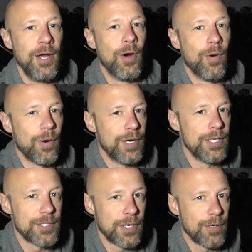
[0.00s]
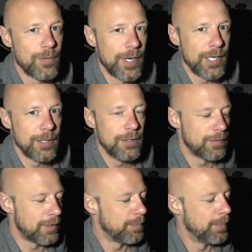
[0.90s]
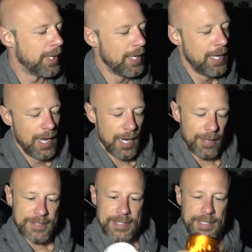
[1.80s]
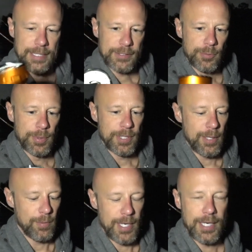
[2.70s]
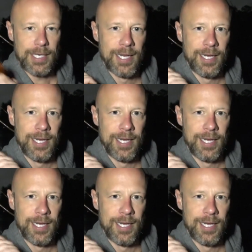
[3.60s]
or is already over, but obviously not super lightweight.